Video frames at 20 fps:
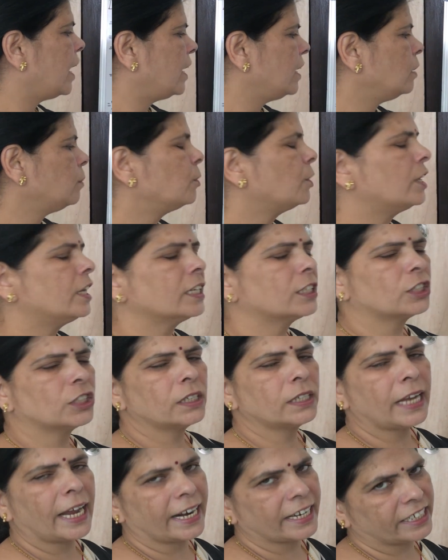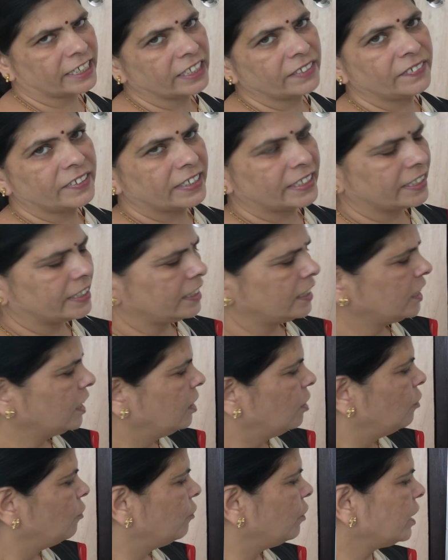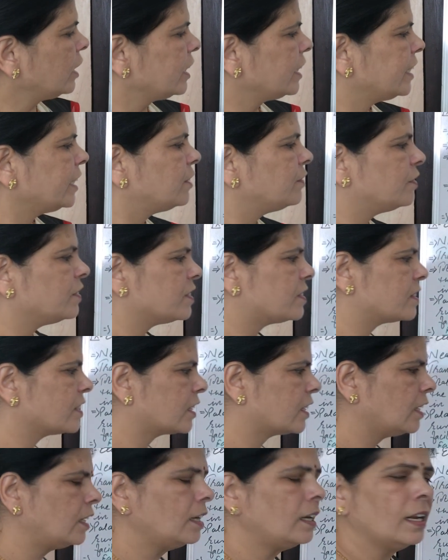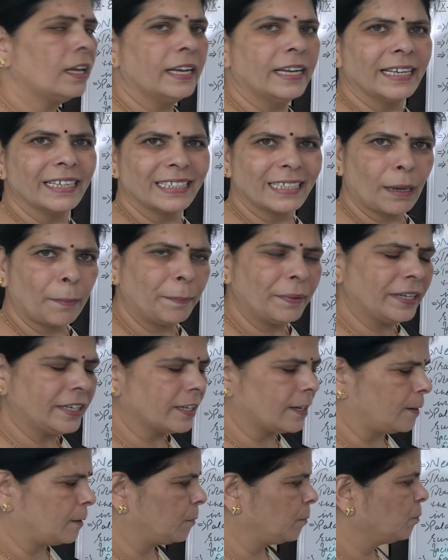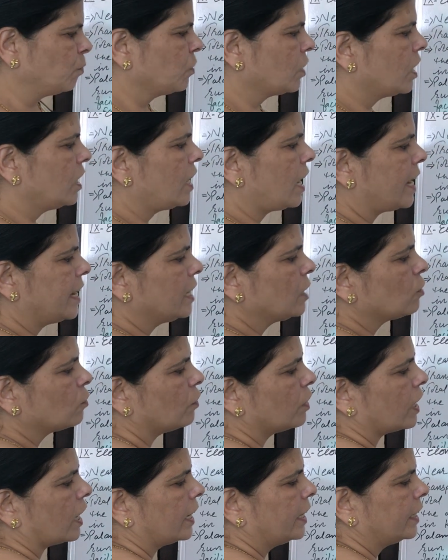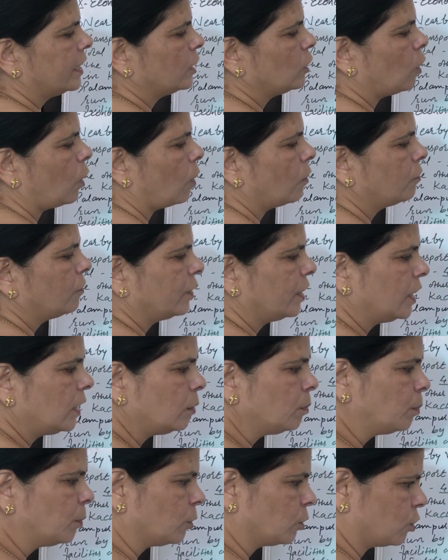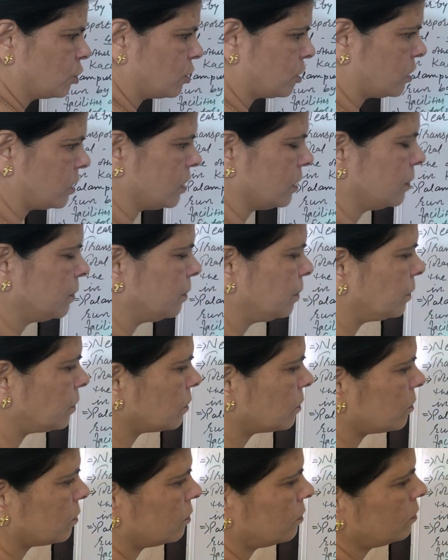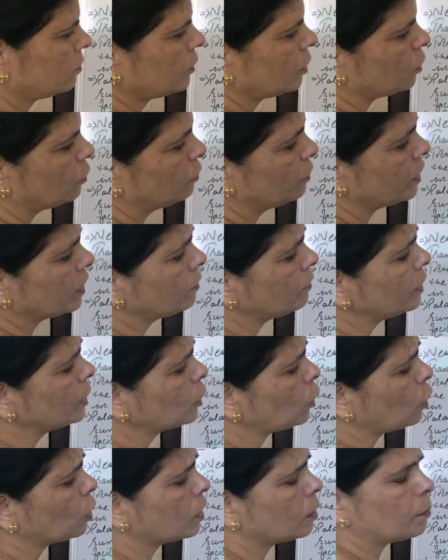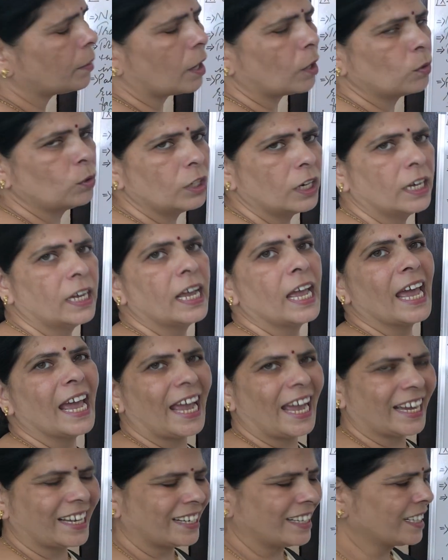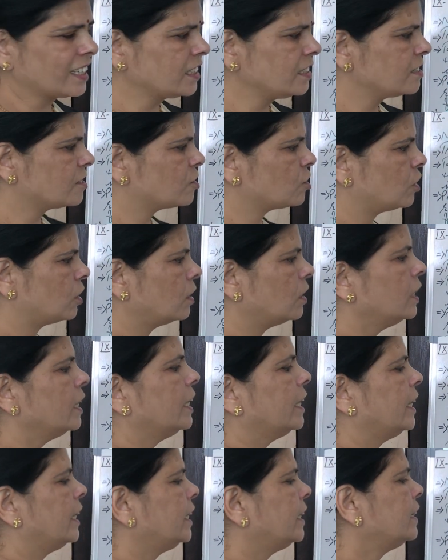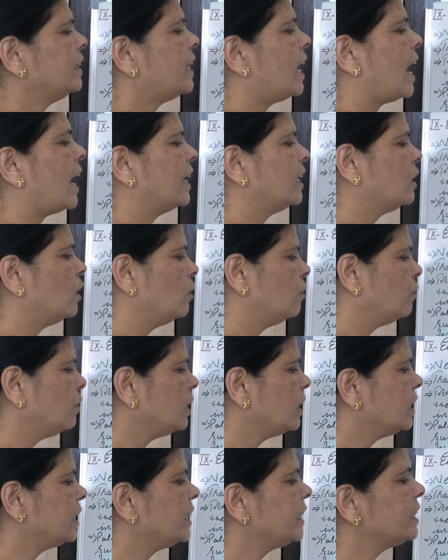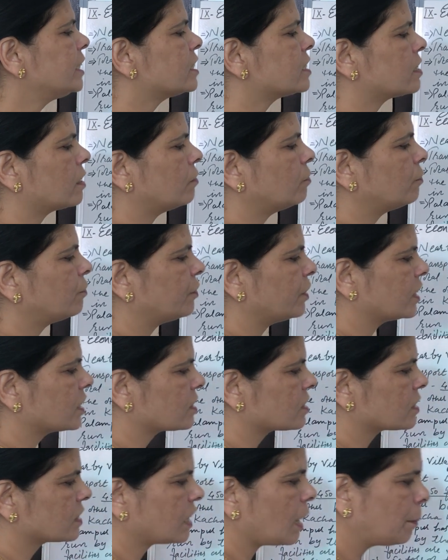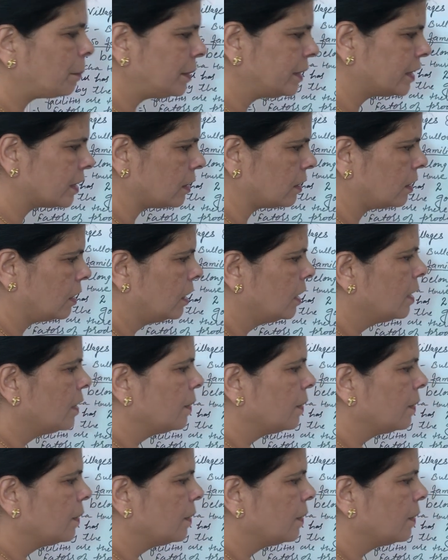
any production activity, we need physical capital like variety of inputs. When we talk about agriculture, in that we need some fixed capital,